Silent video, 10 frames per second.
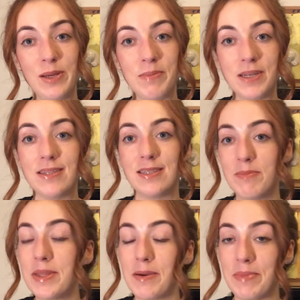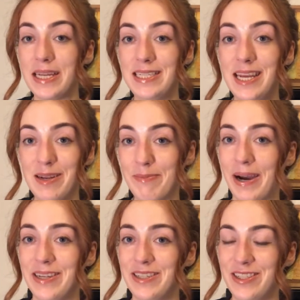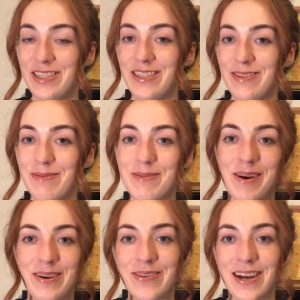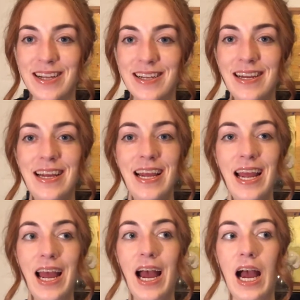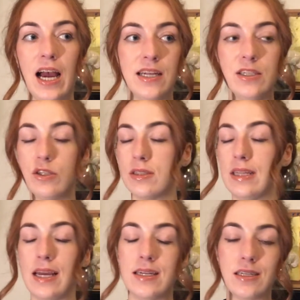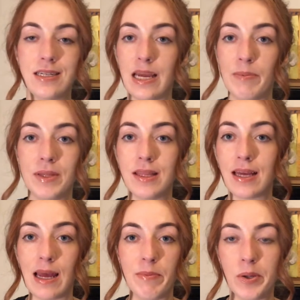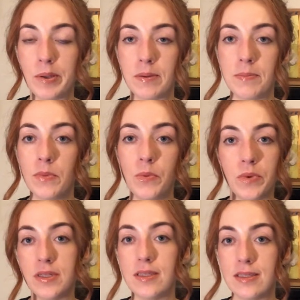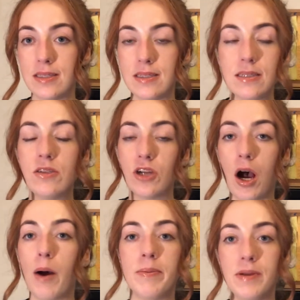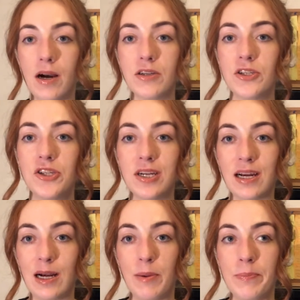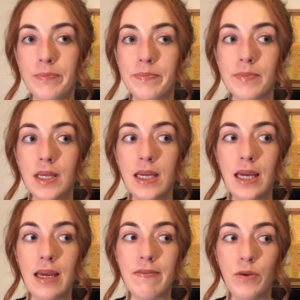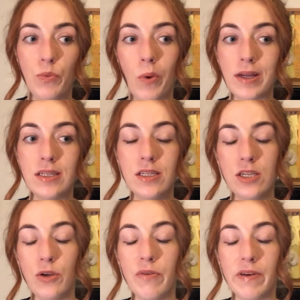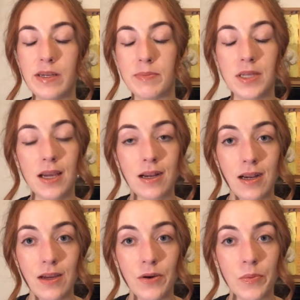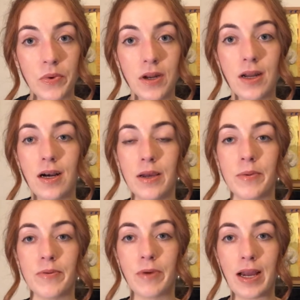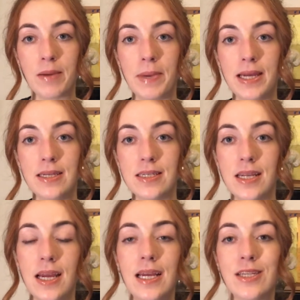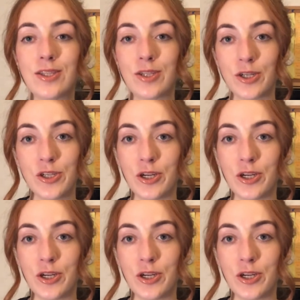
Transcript: because some of them they did manage to do them quite well, and just the entertainment that came out of them was top notch. If you want to find a particularly good one, I would recommend searching on